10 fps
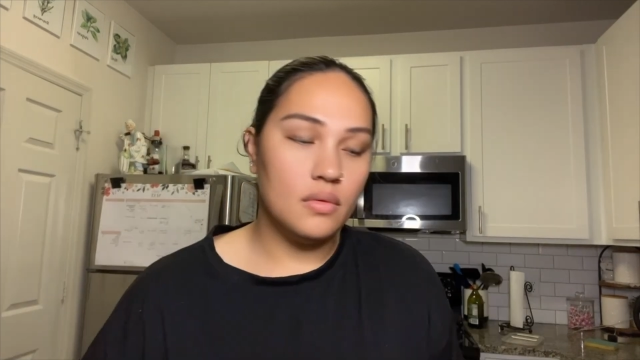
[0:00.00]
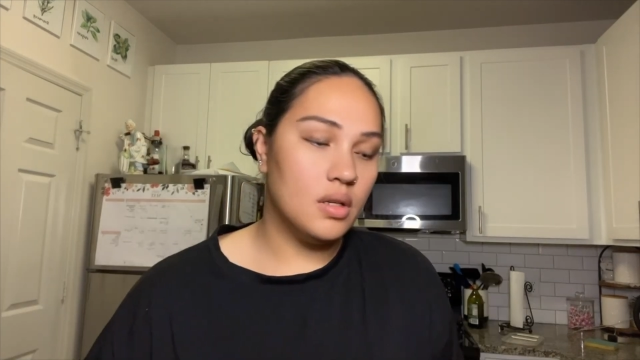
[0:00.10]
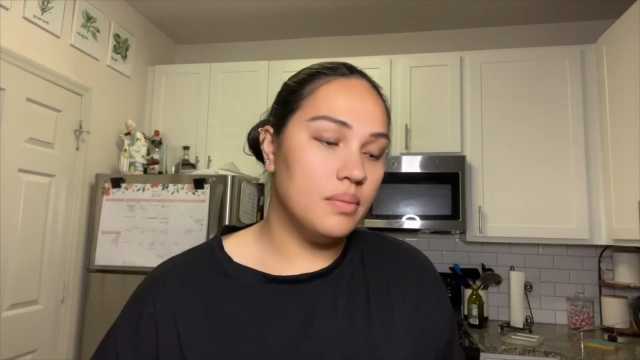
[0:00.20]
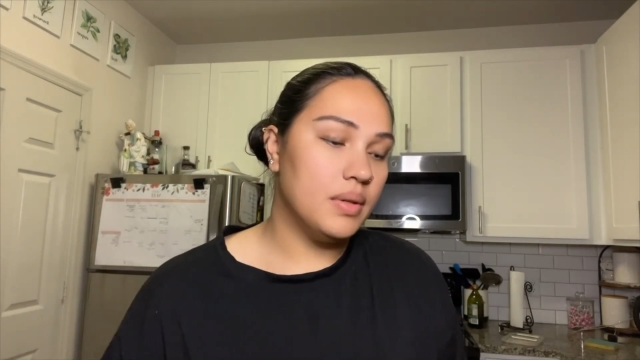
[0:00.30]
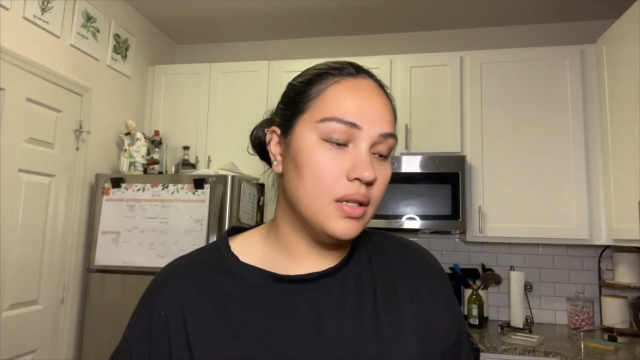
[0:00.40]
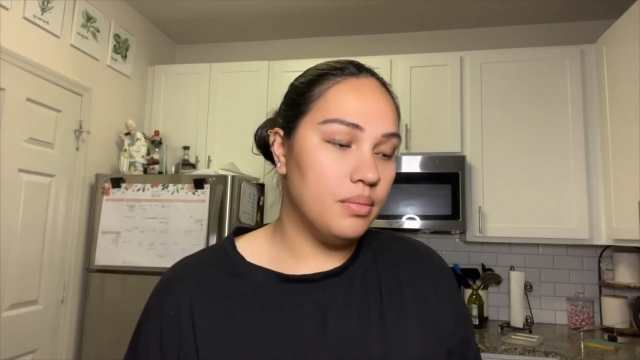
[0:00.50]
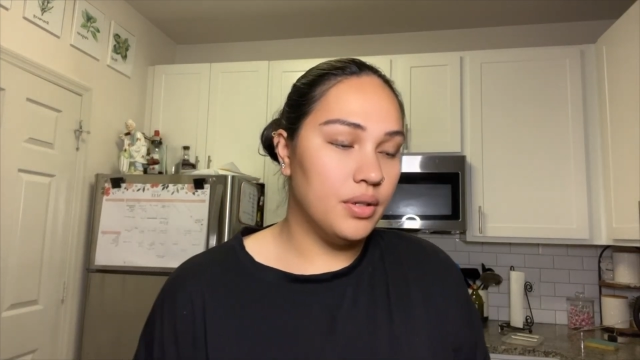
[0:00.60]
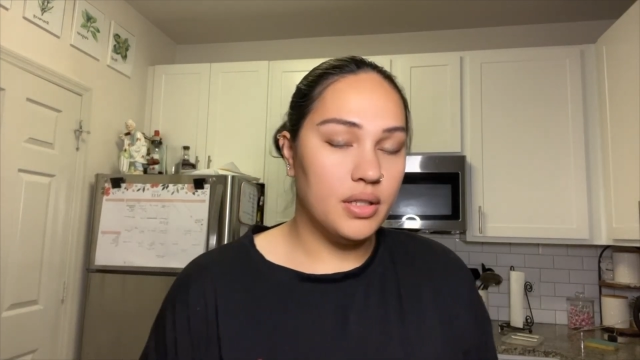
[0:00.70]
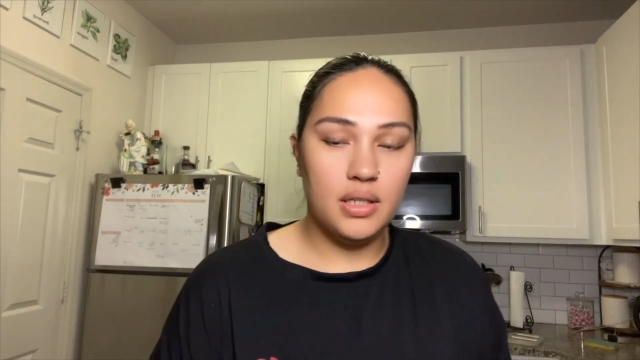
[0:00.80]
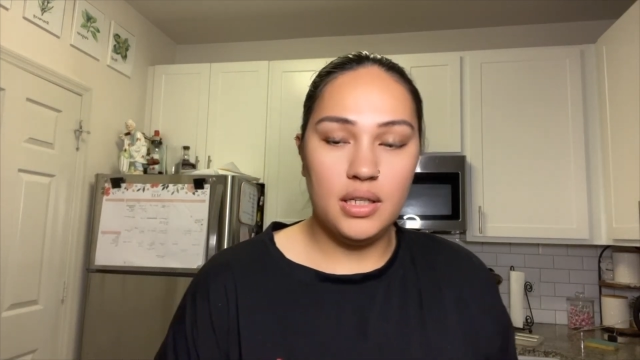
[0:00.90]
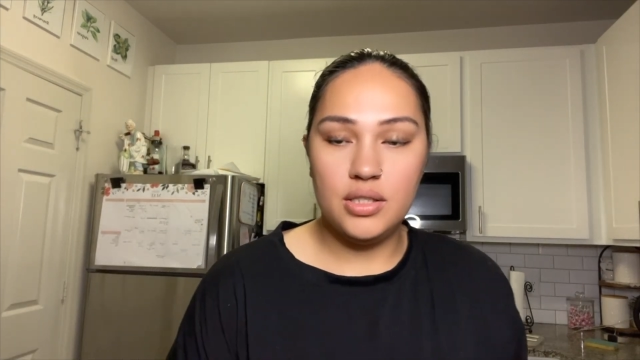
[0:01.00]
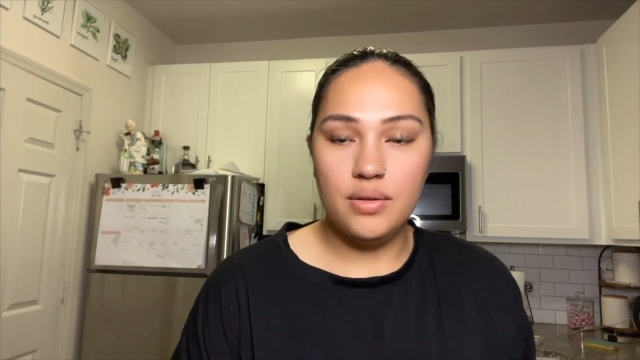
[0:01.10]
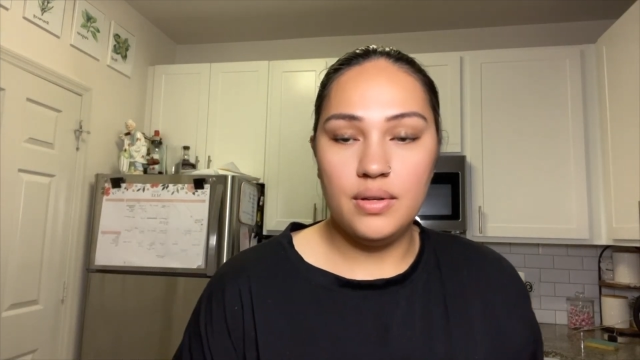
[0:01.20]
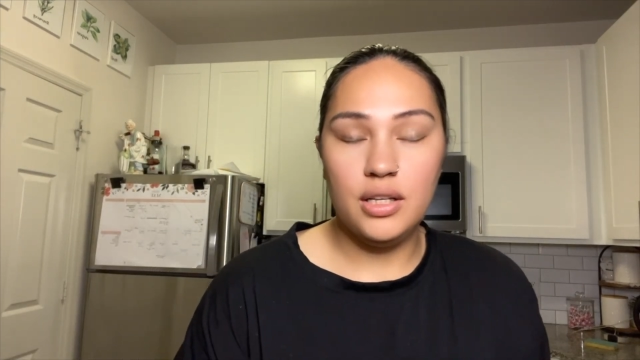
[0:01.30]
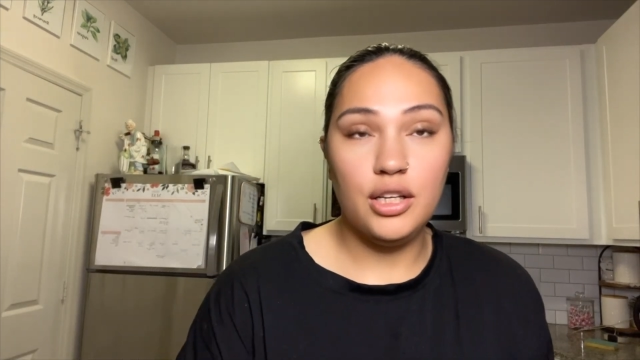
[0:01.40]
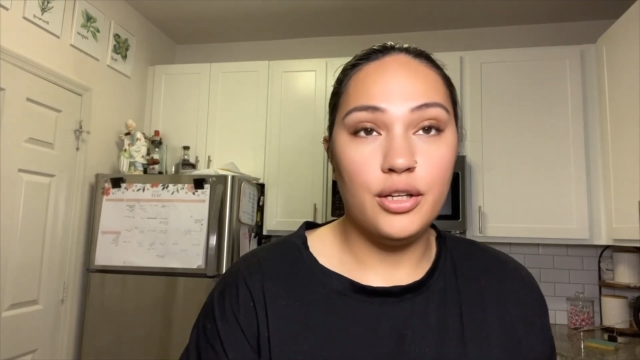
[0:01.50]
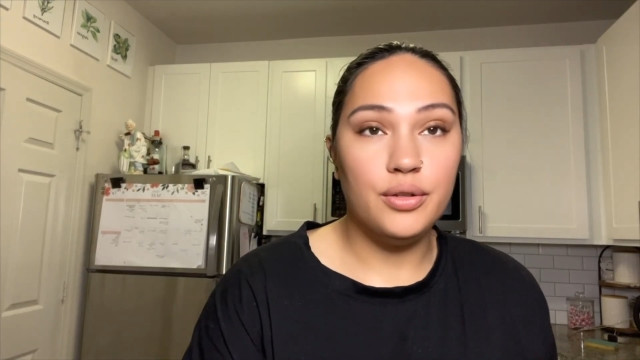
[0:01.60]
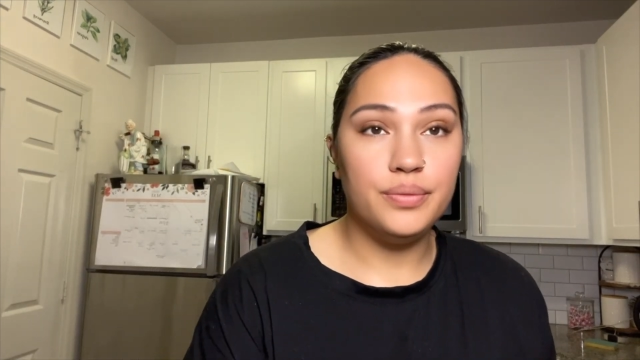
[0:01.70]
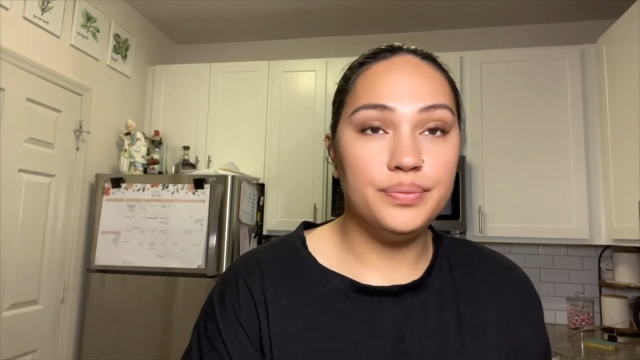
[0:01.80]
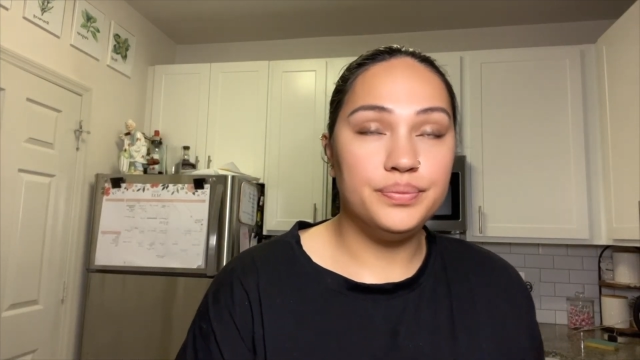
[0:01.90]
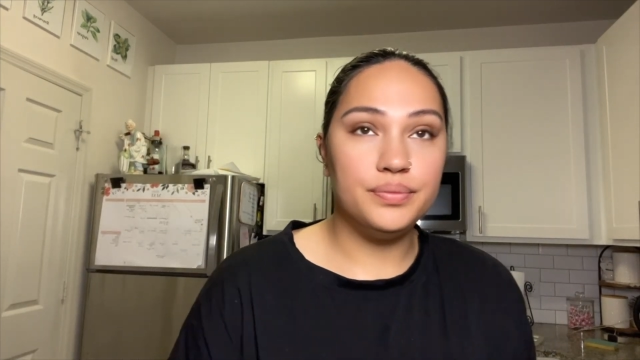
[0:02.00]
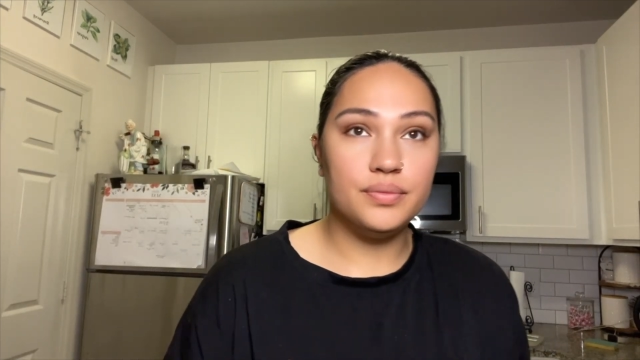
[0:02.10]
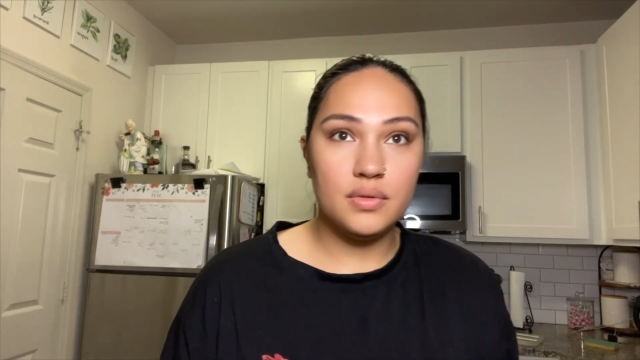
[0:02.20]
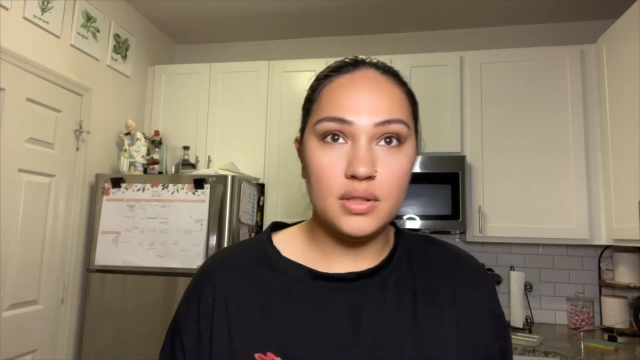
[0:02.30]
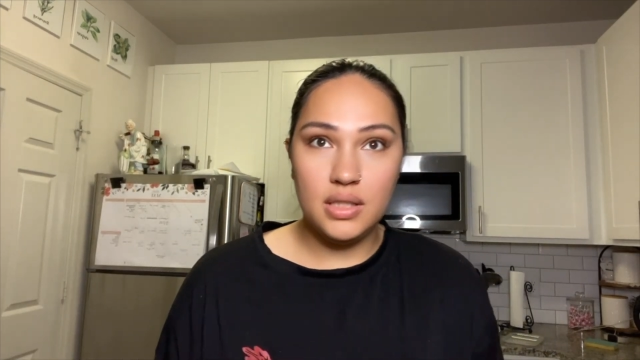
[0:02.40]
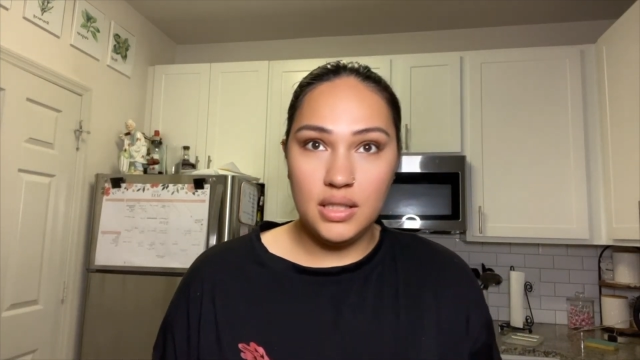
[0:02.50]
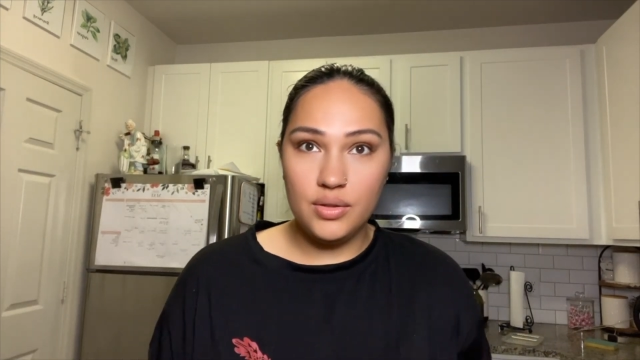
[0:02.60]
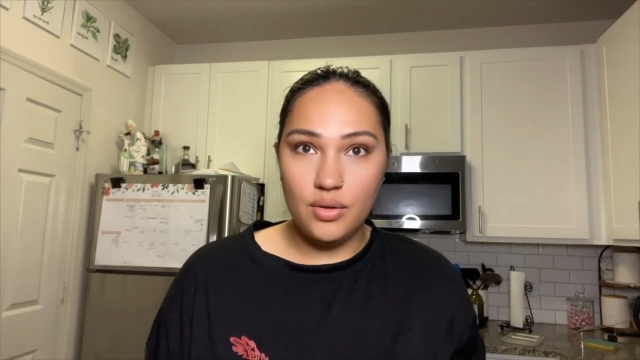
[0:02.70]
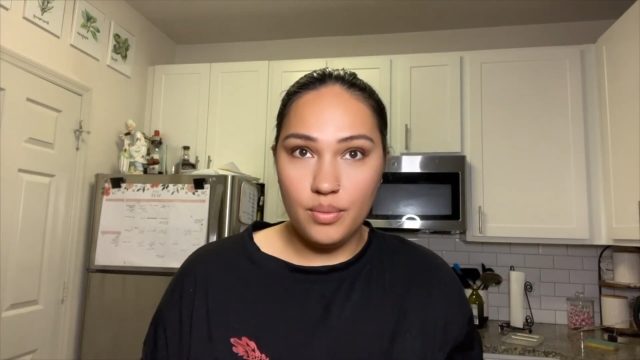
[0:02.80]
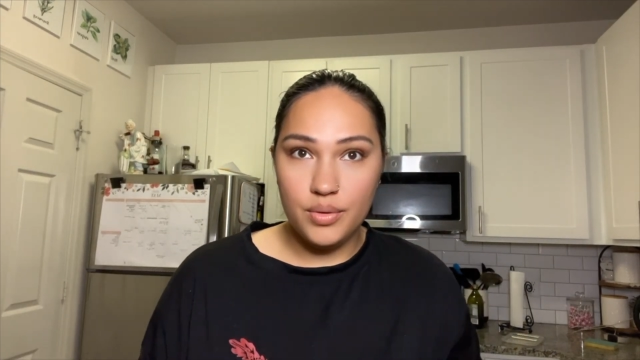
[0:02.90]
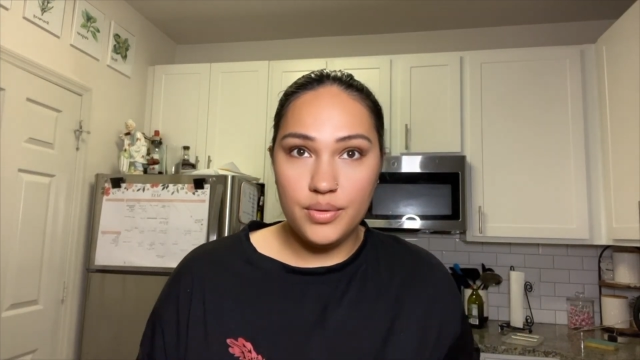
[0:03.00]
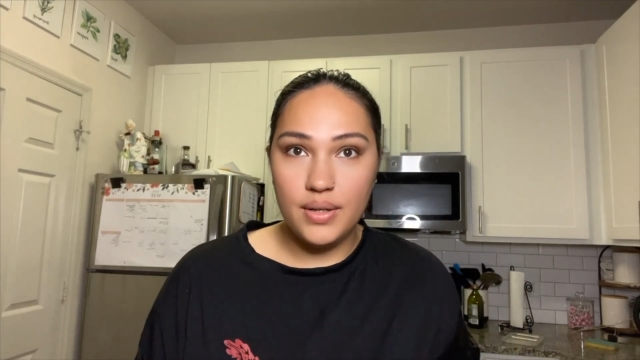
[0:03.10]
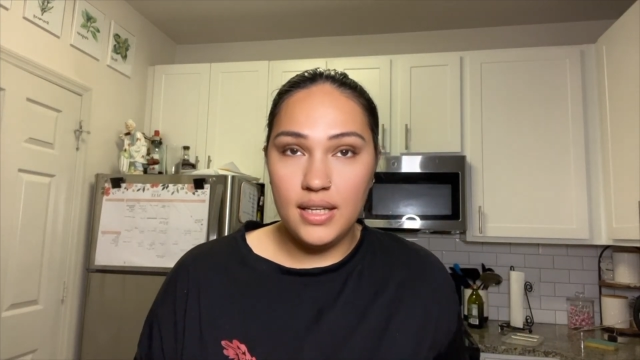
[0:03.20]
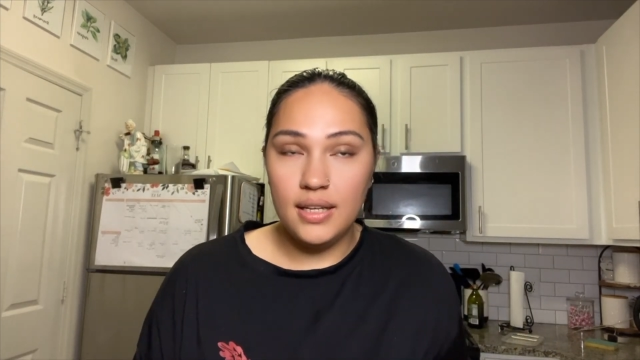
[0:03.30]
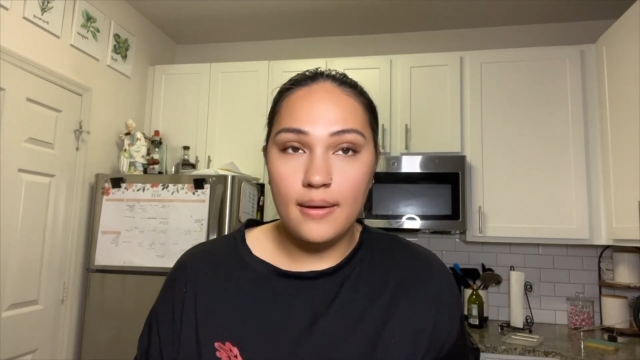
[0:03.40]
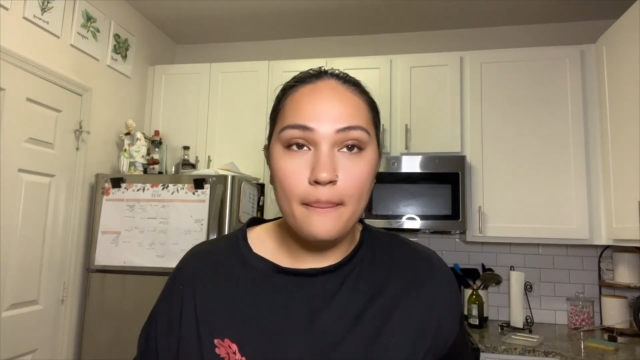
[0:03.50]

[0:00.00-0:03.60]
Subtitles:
I'm gonna get Brooke and AJ ready to go. Teens are almost ready.